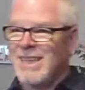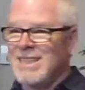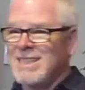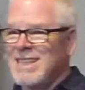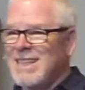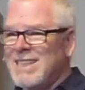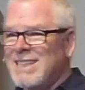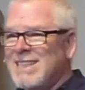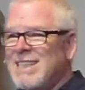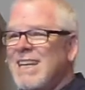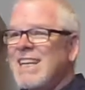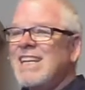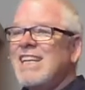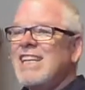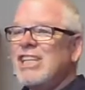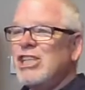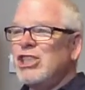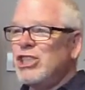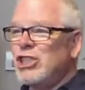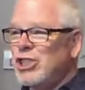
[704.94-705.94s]
It says,
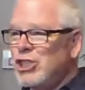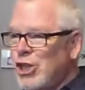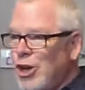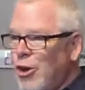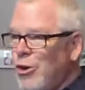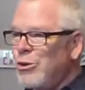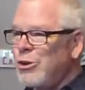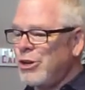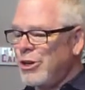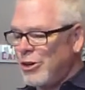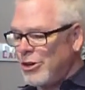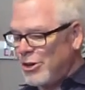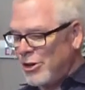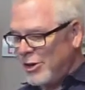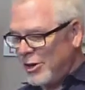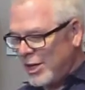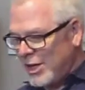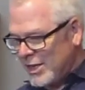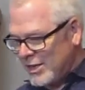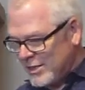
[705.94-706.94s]
He showed
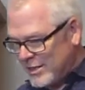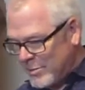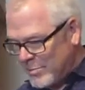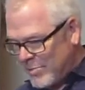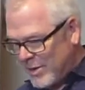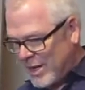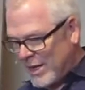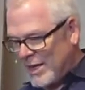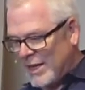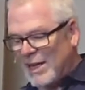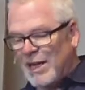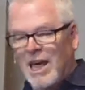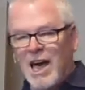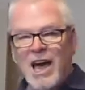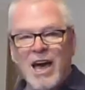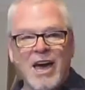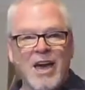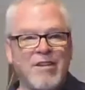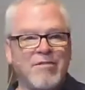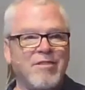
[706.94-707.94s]
her to be
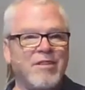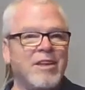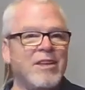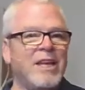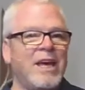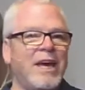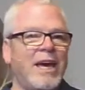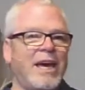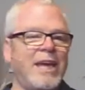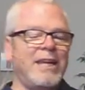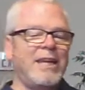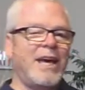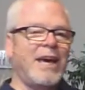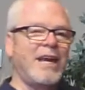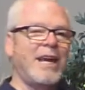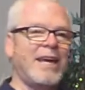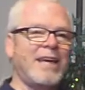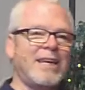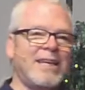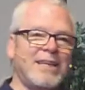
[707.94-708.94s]
alive. And,
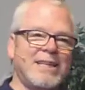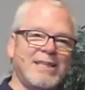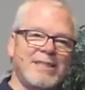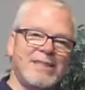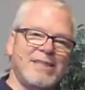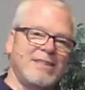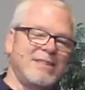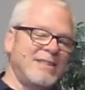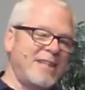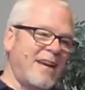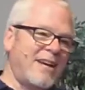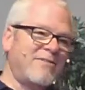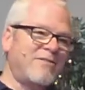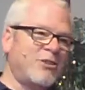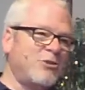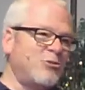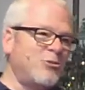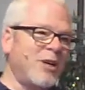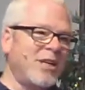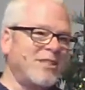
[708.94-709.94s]
and I have
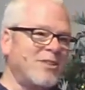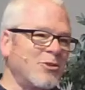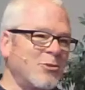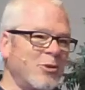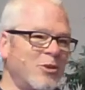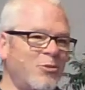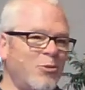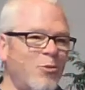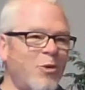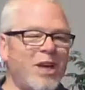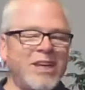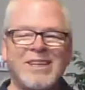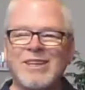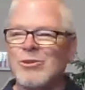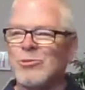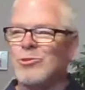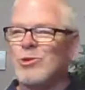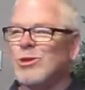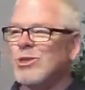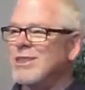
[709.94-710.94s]
to wrestle with what in the
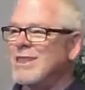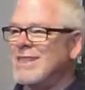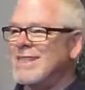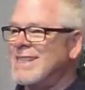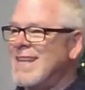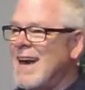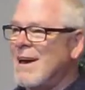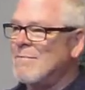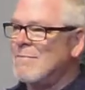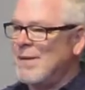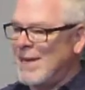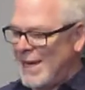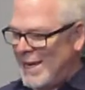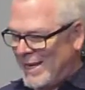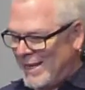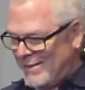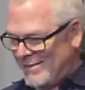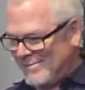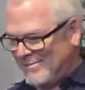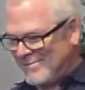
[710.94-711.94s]
world does that
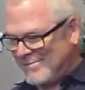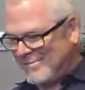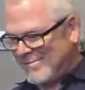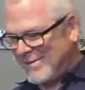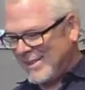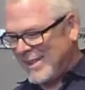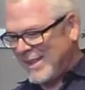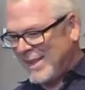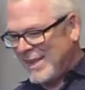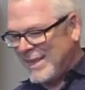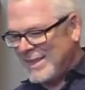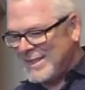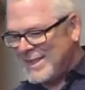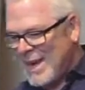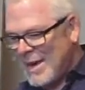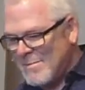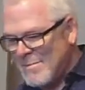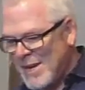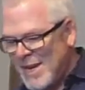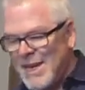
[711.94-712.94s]
mean? Does
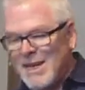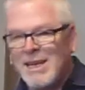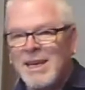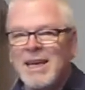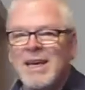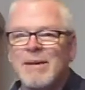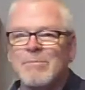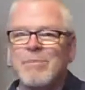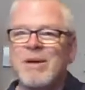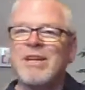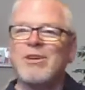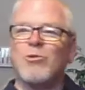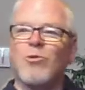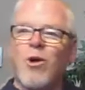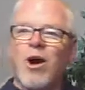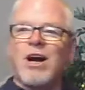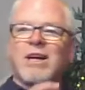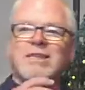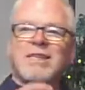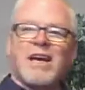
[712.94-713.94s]
that mean Peter
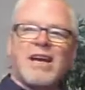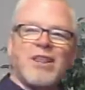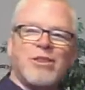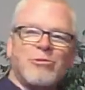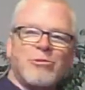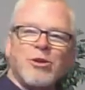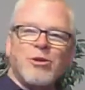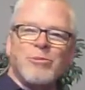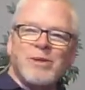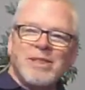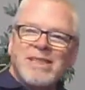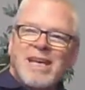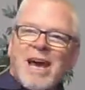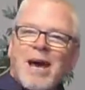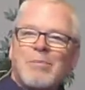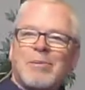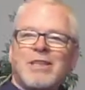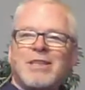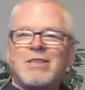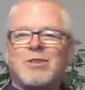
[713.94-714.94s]
walks out of the room and
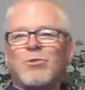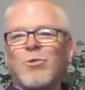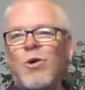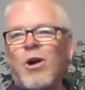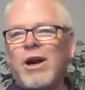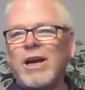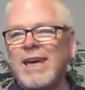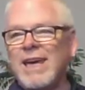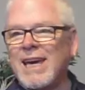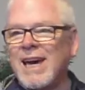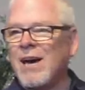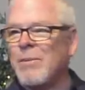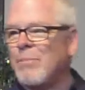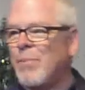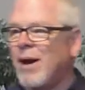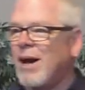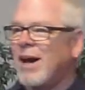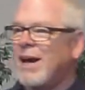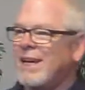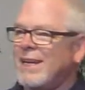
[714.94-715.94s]
Tabitha's walking out
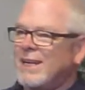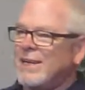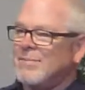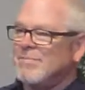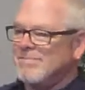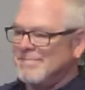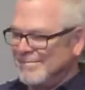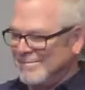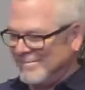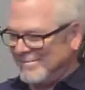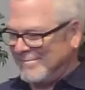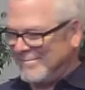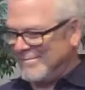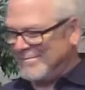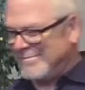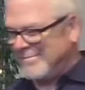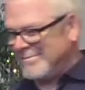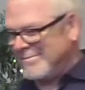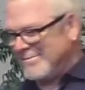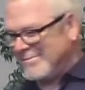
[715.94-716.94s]
behind him?
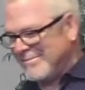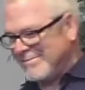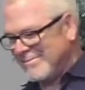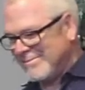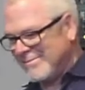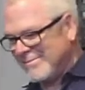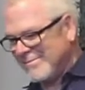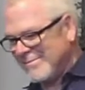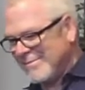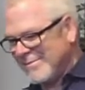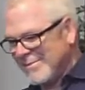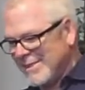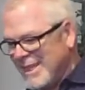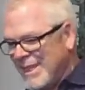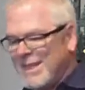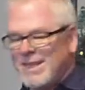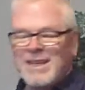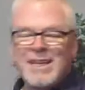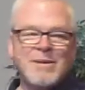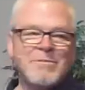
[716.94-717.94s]

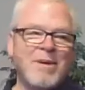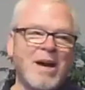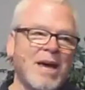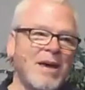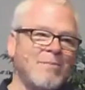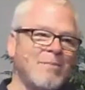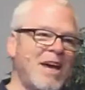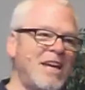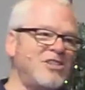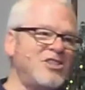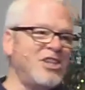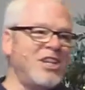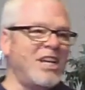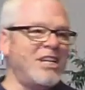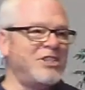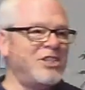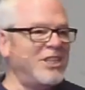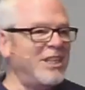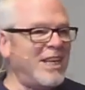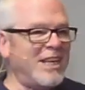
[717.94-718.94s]
In, in my
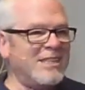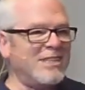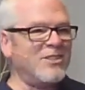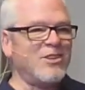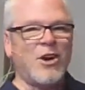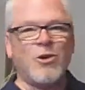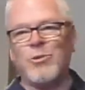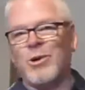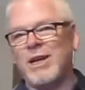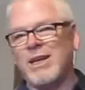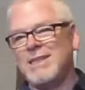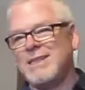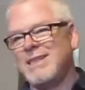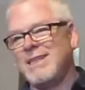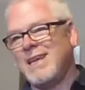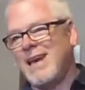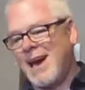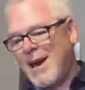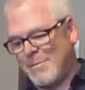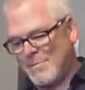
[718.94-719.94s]
imagination, that's not what I
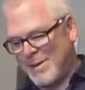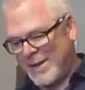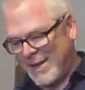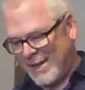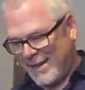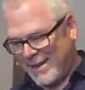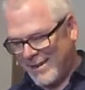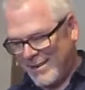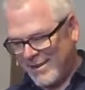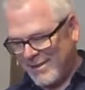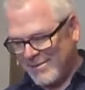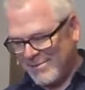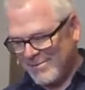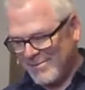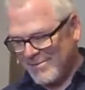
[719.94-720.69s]
see happening here.